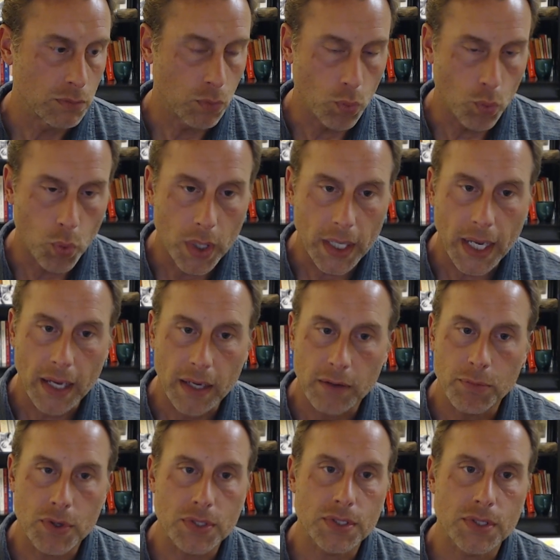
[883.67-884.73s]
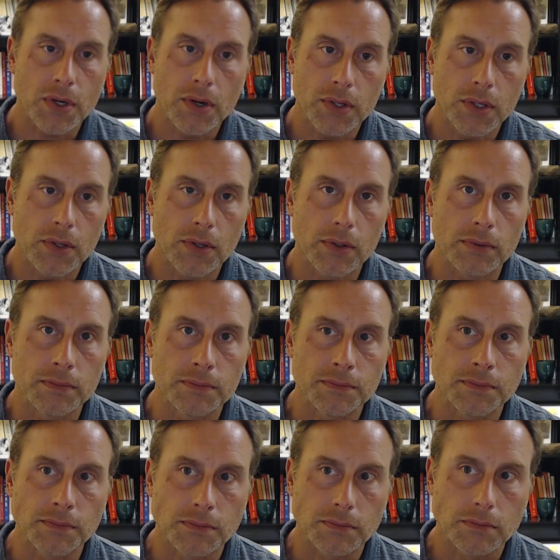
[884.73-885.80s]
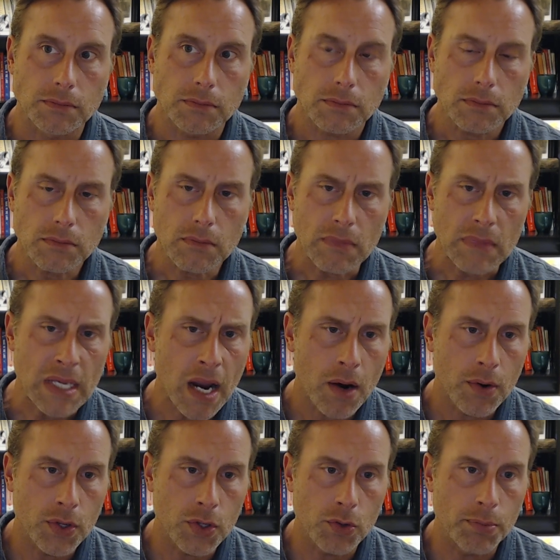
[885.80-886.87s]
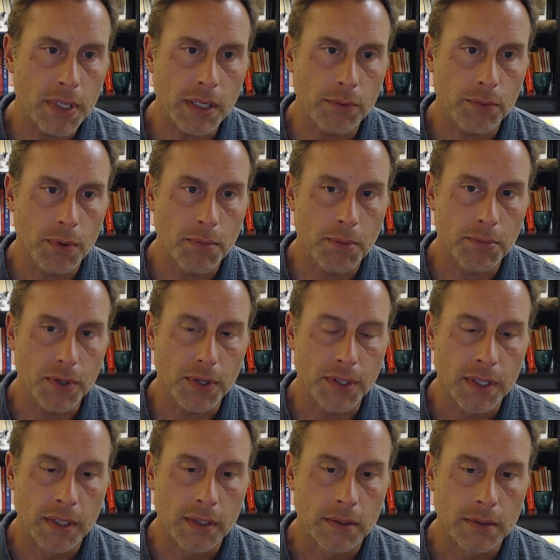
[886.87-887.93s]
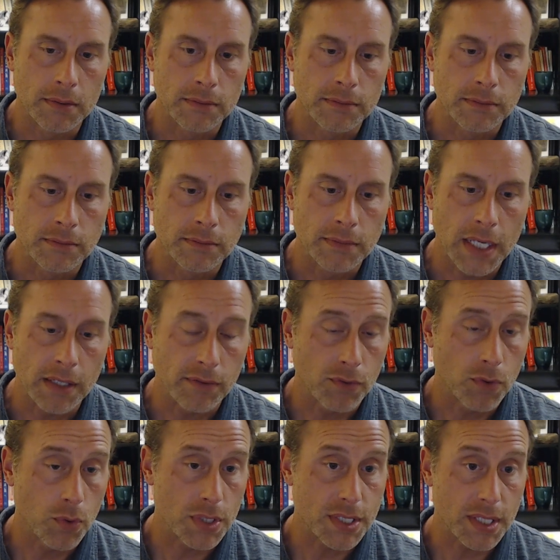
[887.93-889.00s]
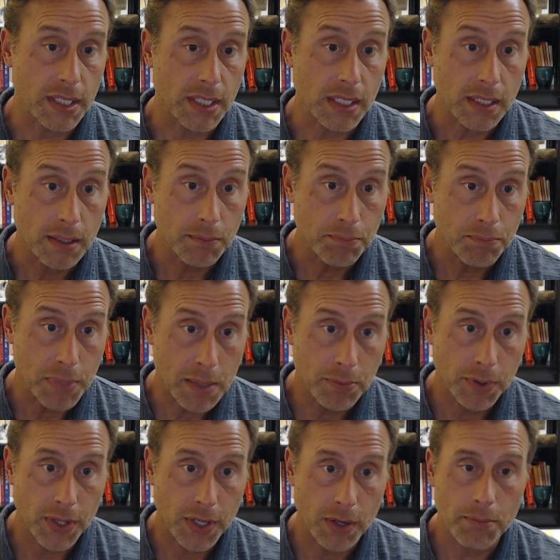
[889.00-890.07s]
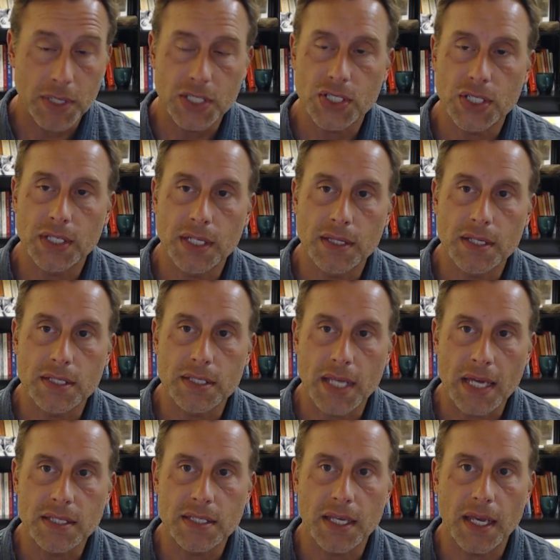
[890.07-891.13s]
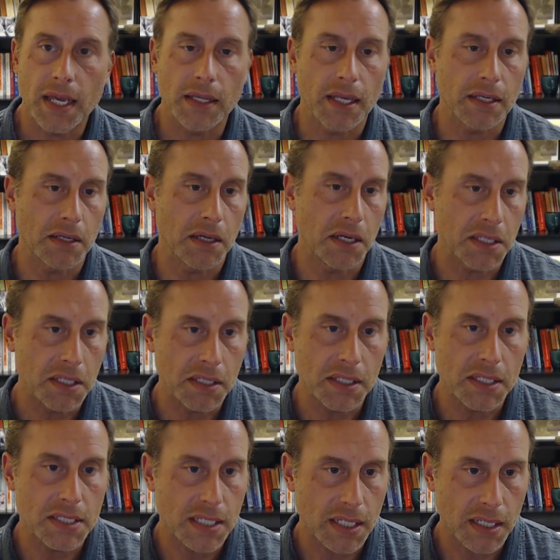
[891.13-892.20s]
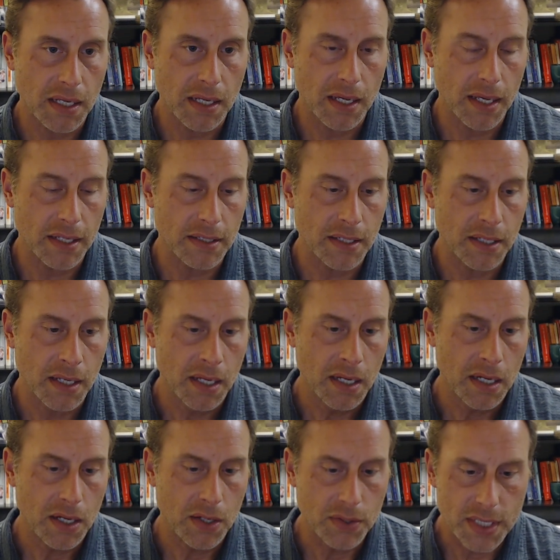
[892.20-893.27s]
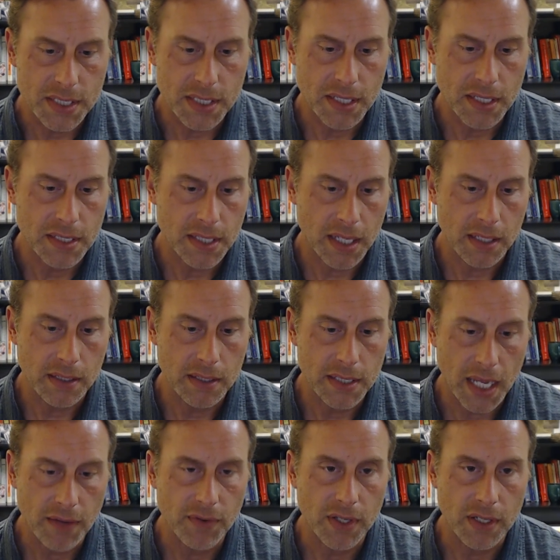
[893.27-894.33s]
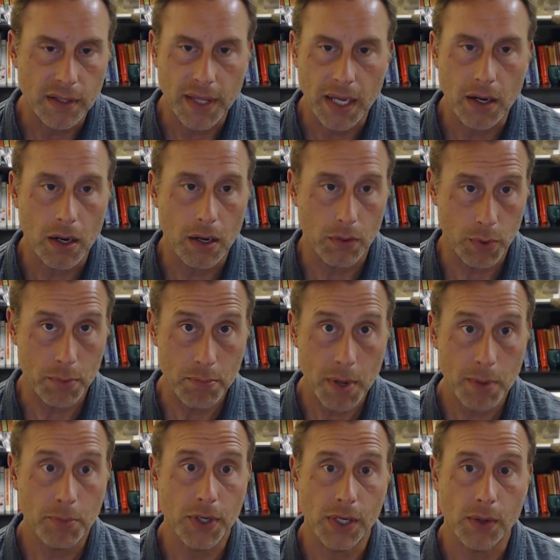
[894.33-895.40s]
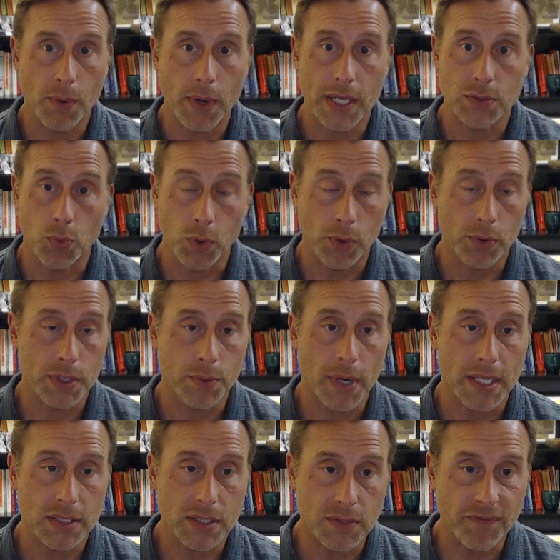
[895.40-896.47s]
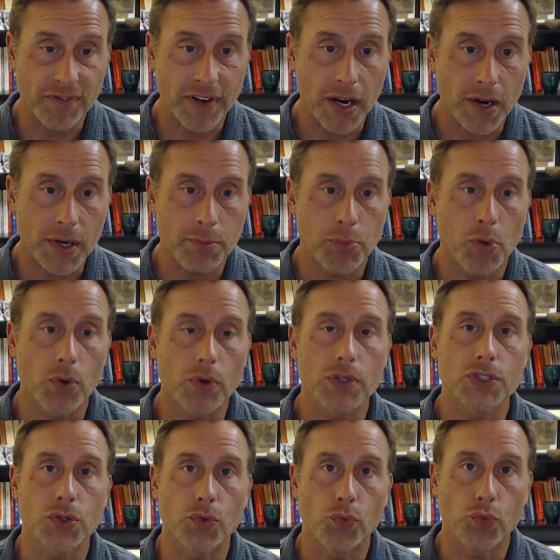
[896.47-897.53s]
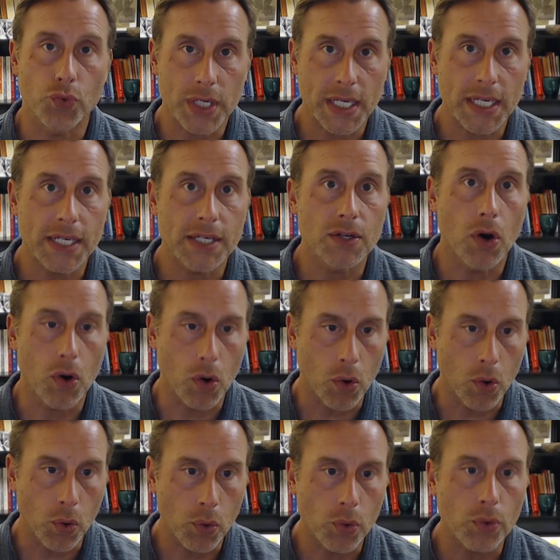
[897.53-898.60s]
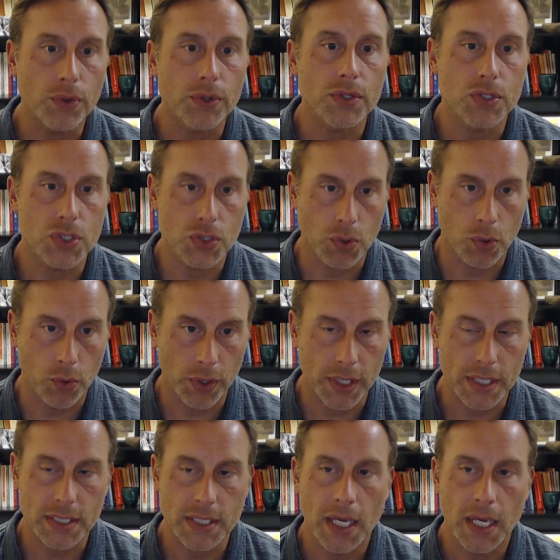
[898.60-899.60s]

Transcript: what kind of person are you? How are you being remembered? And of course, the people that are mentioned in this essay, like Achilles and Odysseus and David, they are remembered in a way. It's one reason why it's very important to read old stories